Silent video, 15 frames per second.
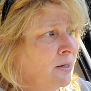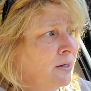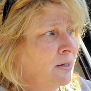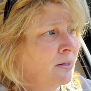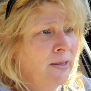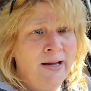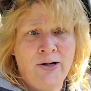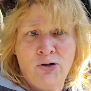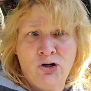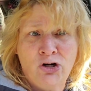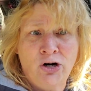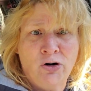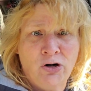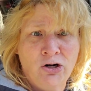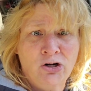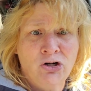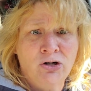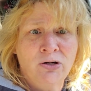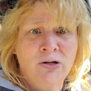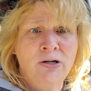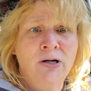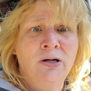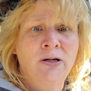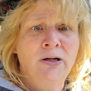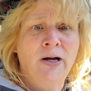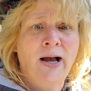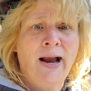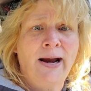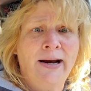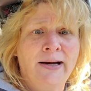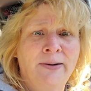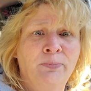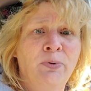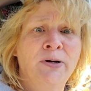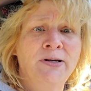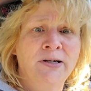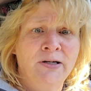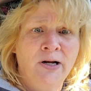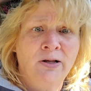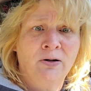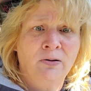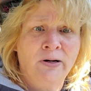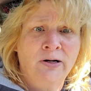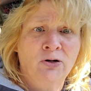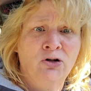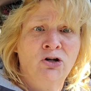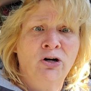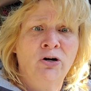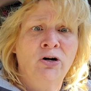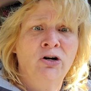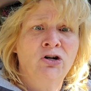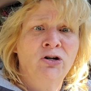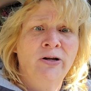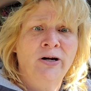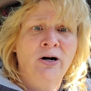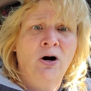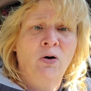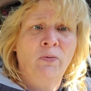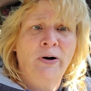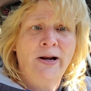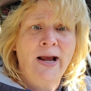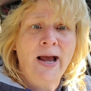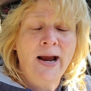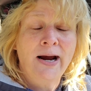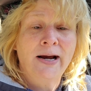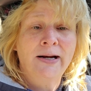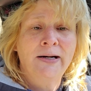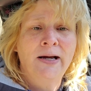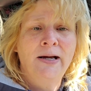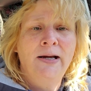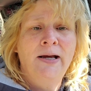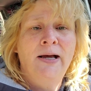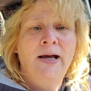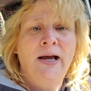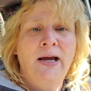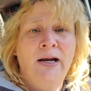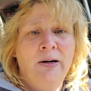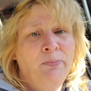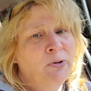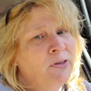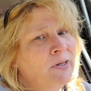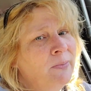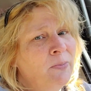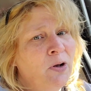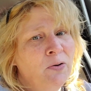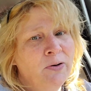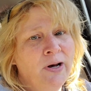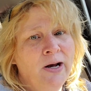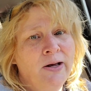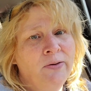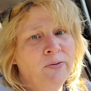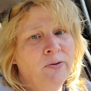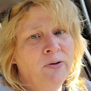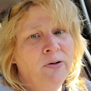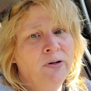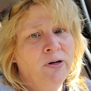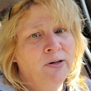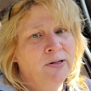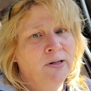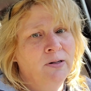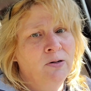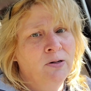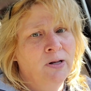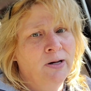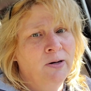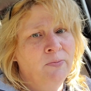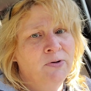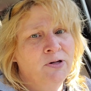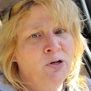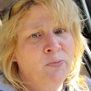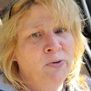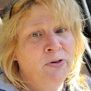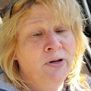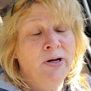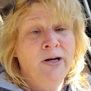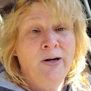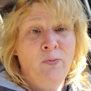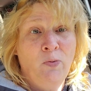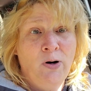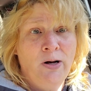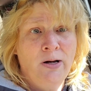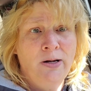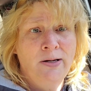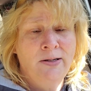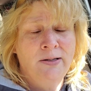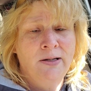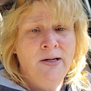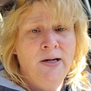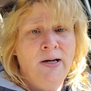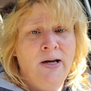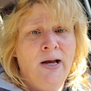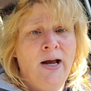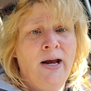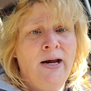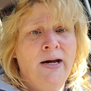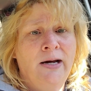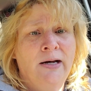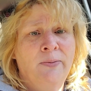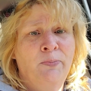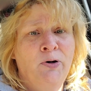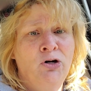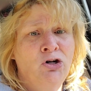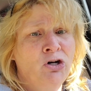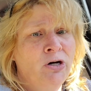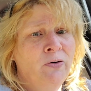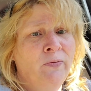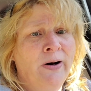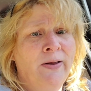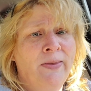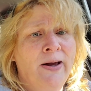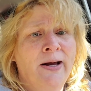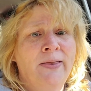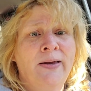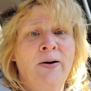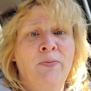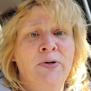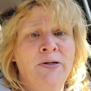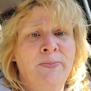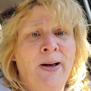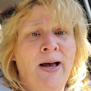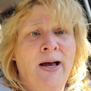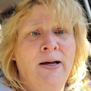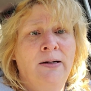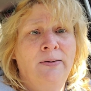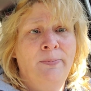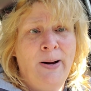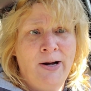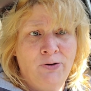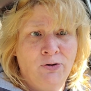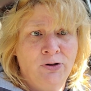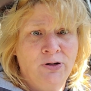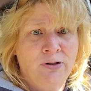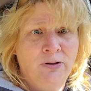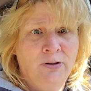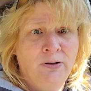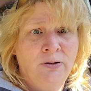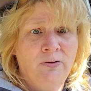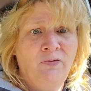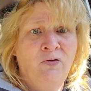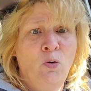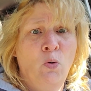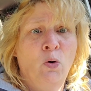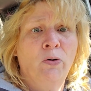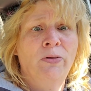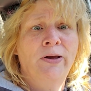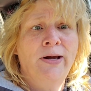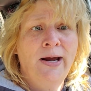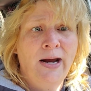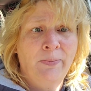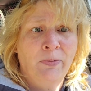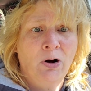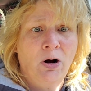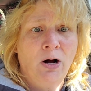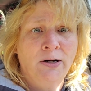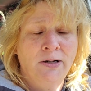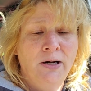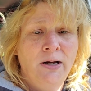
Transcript: lounge chair cushions, and plus another lounge chair cushion that I already had, and I put them all together because it looked like it was super thick, and it was, and put a sheet around that, and that was my mattress for the camp cot,